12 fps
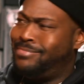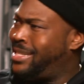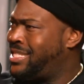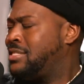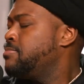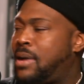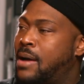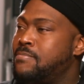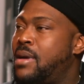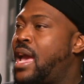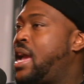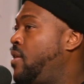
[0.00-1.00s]
This is my
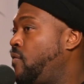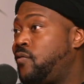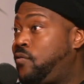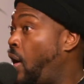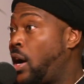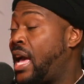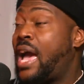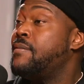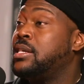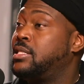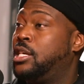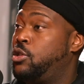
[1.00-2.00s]
man. Fuck
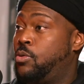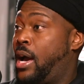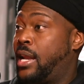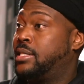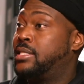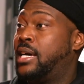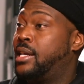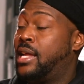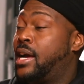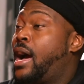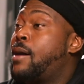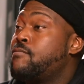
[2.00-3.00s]
everything you gotta say,
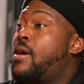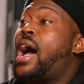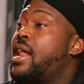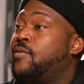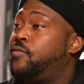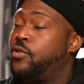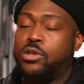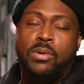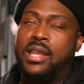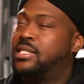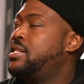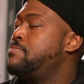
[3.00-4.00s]
nigga. I'm riding for you.
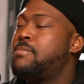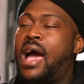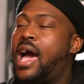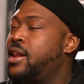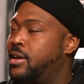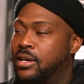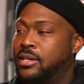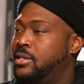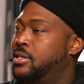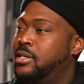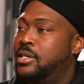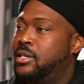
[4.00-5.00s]
It doesn't matter.
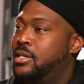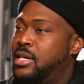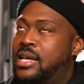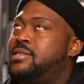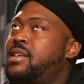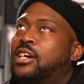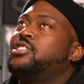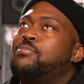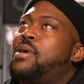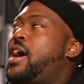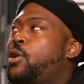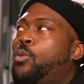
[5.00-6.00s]
It doesn't
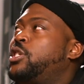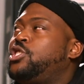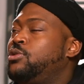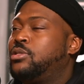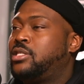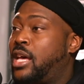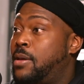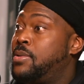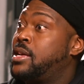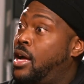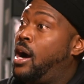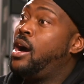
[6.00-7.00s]
matter what you say
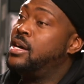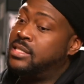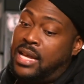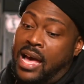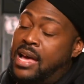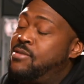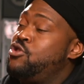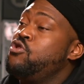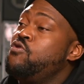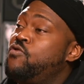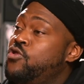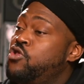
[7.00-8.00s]
because
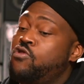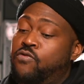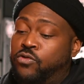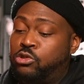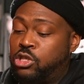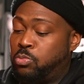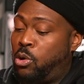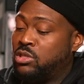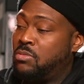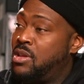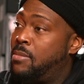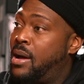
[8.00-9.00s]
you've spoke
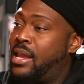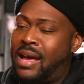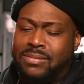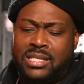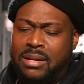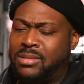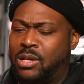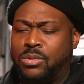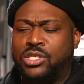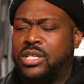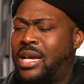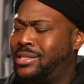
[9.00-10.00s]
to me in my life. Same thing
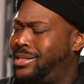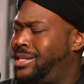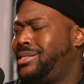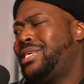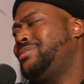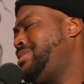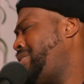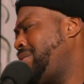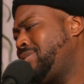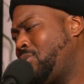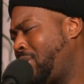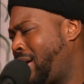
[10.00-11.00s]
with Jay-Z,
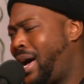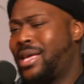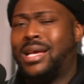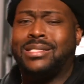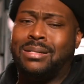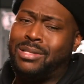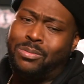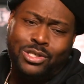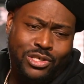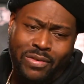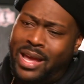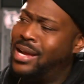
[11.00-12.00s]
same shit with Kanye, same thing with
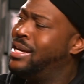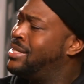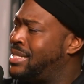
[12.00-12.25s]
Drake.